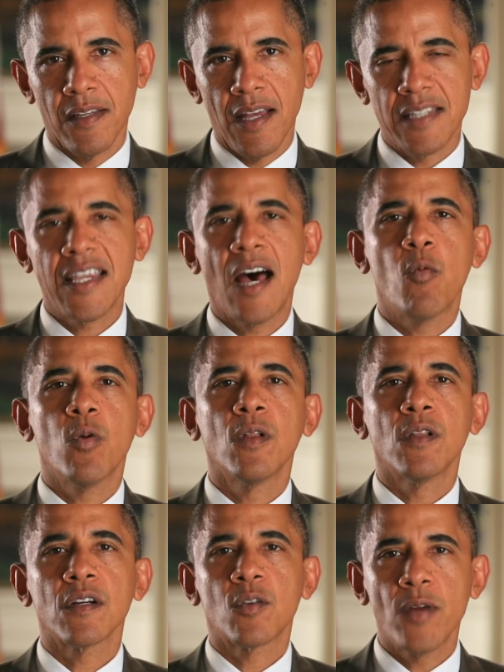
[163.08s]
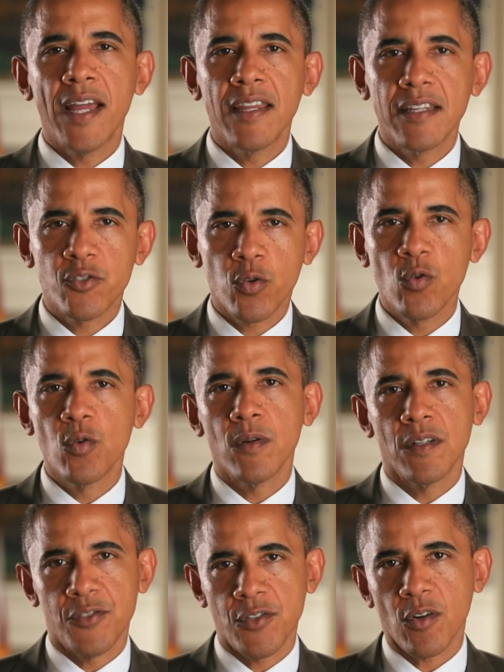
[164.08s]
That's how we'll create a true
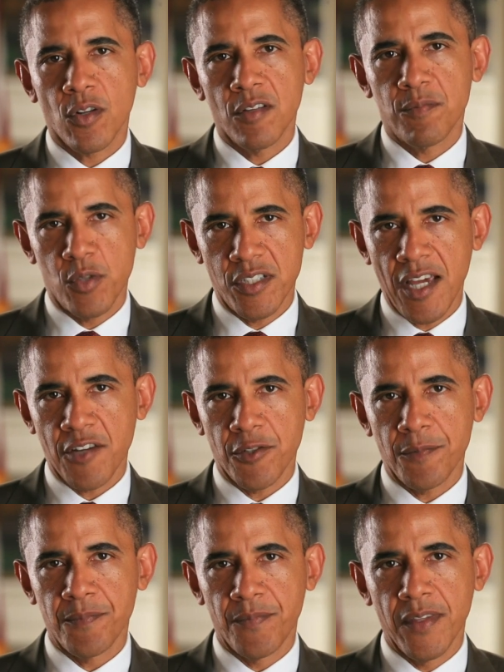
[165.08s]
circle of protection.